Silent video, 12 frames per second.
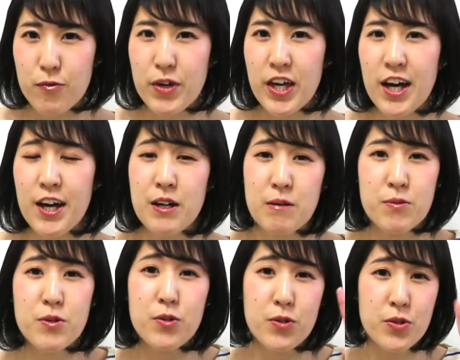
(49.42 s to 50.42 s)
we
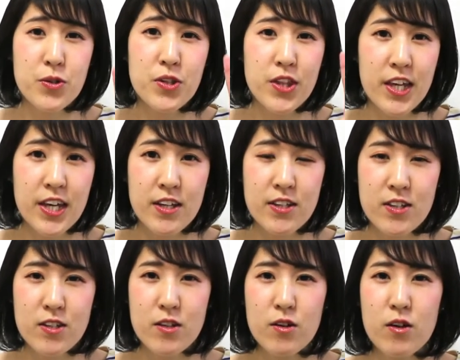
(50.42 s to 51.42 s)
have two
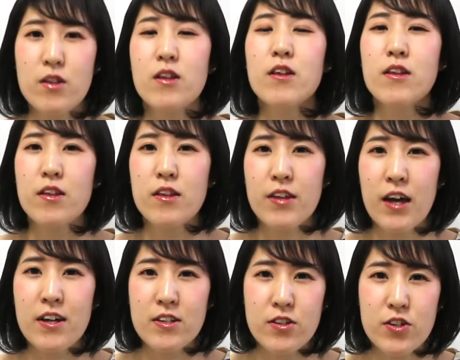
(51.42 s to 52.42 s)
things
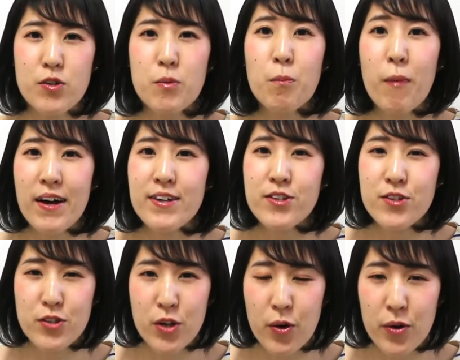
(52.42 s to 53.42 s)
that you must
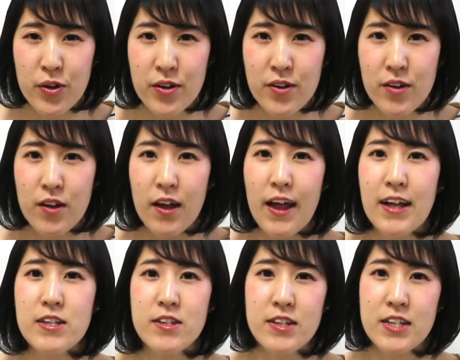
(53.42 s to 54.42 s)
know
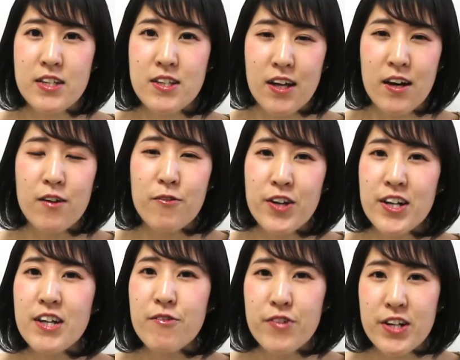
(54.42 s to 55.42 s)
and these are
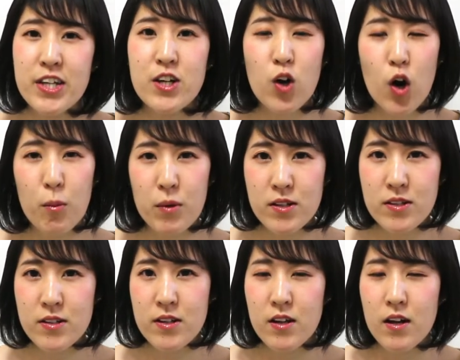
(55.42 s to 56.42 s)
really really common
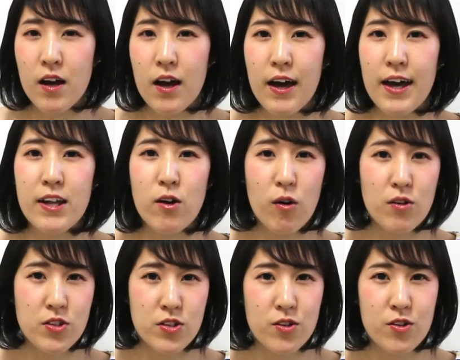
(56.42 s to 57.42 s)
and
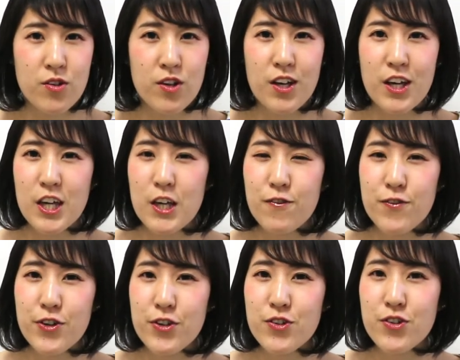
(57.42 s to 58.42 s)
also if
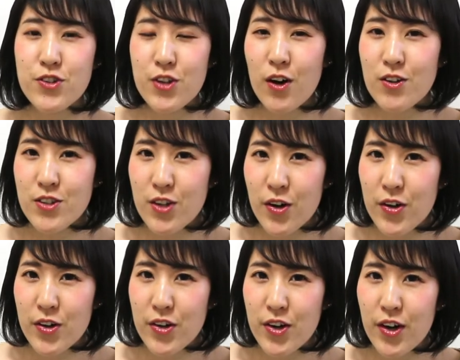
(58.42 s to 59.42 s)
you don't
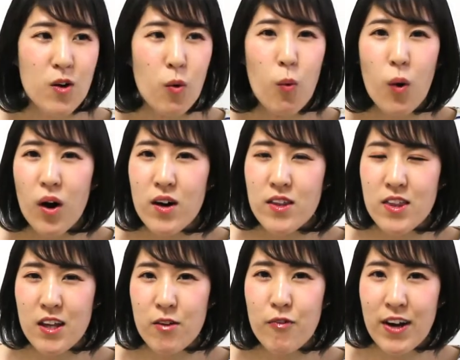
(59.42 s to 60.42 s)
know what
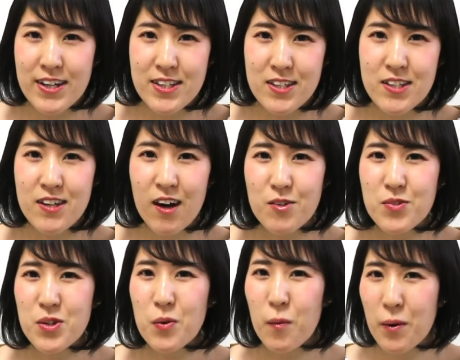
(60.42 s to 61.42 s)
the right
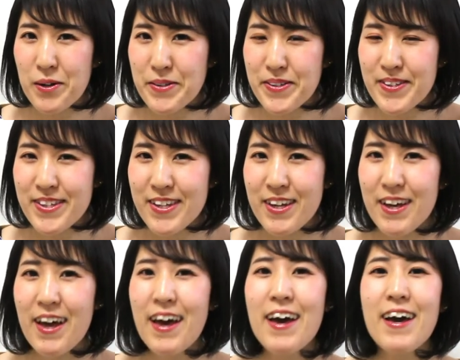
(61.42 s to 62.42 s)
counter words,
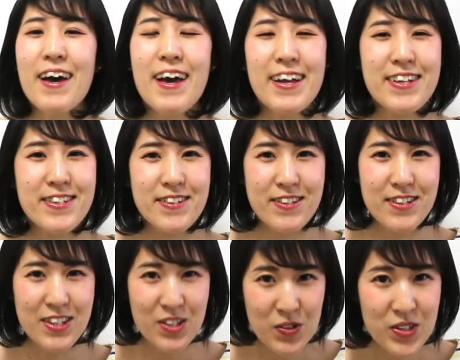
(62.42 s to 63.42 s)
and
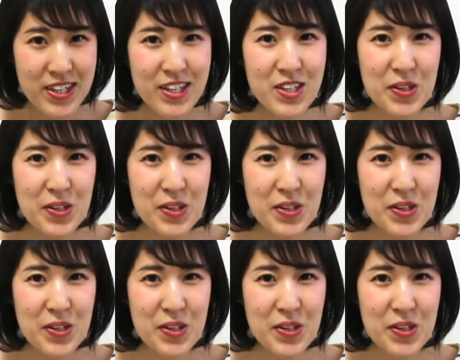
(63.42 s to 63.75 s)
you can